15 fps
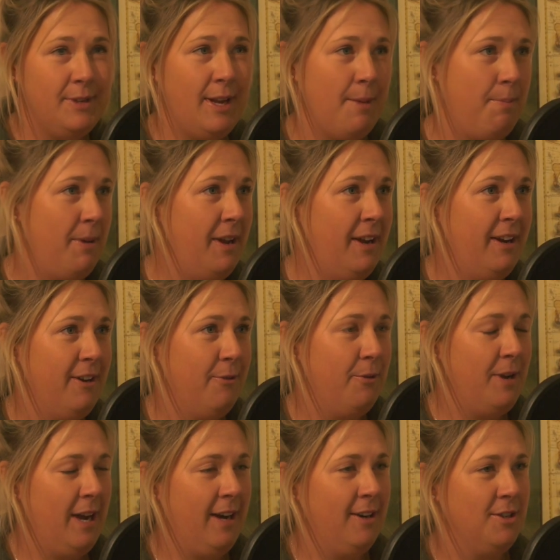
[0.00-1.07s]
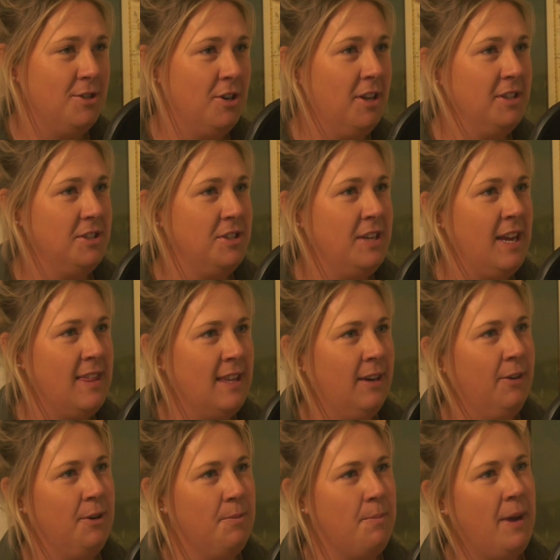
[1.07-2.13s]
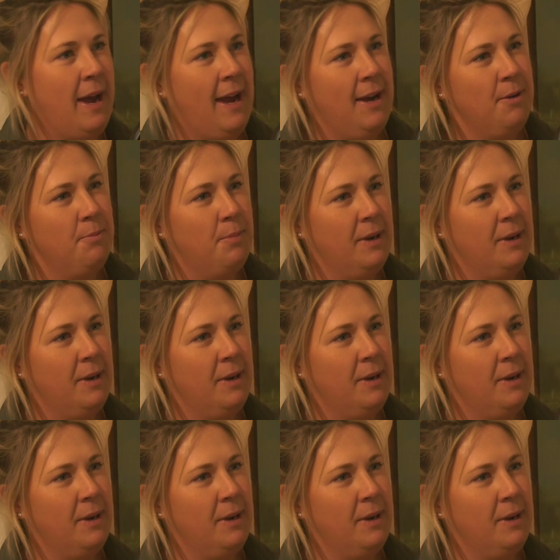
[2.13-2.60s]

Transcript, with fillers: leopard if we had a chance to get that on a bag.